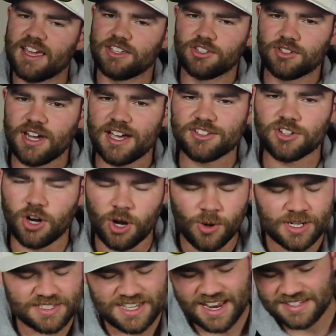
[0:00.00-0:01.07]
Hey, you guys are
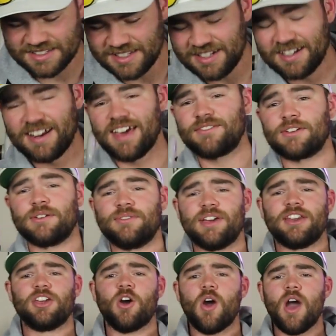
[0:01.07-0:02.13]
always asking in every
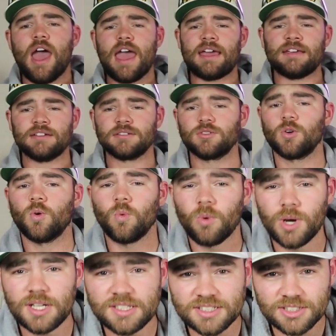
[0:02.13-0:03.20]
video, hey,
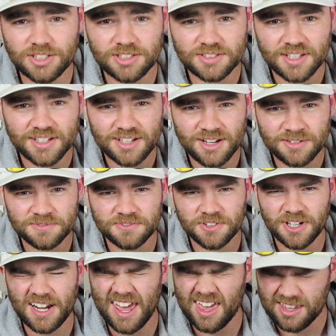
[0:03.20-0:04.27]
what does it look like on foot?